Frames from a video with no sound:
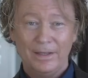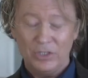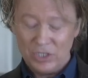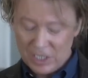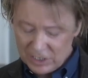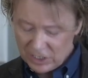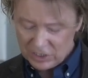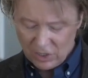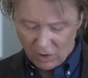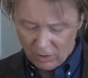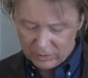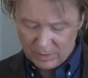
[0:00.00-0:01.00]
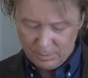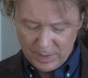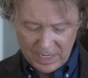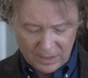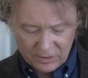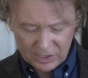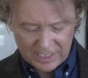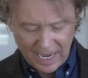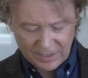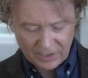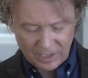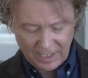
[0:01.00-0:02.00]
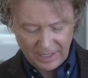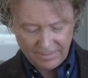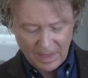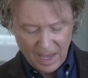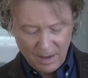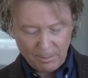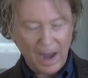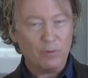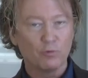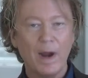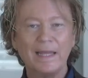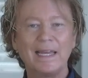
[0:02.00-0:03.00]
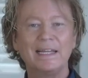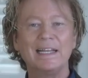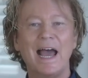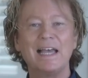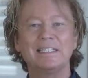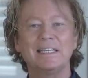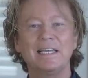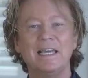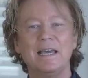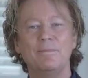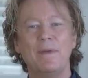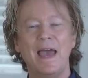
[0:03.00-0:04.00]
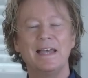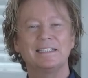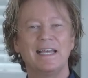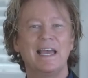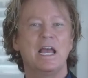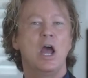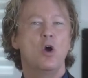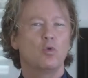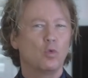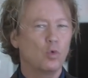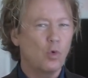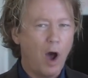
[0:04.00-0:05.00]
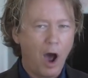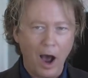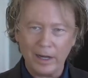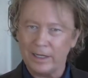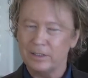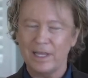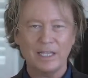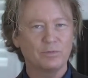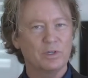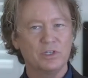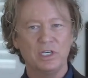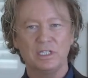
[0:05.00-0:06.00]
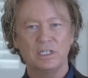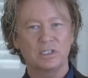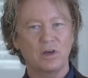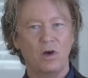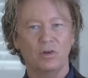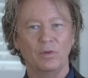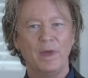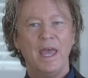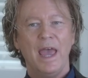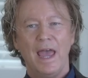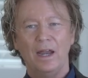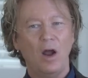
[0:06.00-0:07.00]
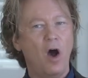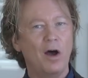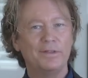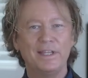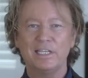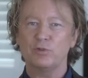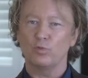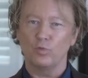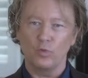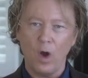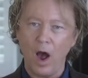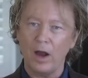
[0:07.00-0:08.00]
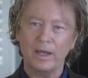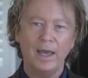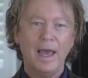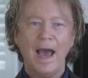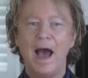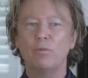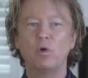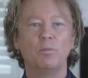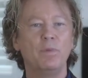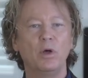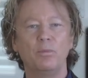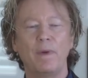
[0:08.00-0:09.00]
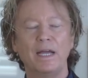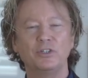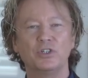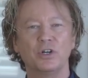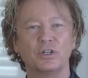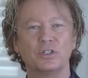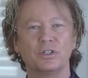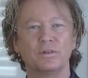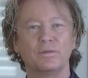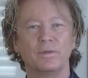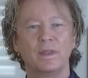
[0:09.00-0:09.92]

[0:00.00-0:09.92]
Jesus called to Peter's destiny by recognizing him as a rock. That's what Jesus called him. And on this rock, I will build my church.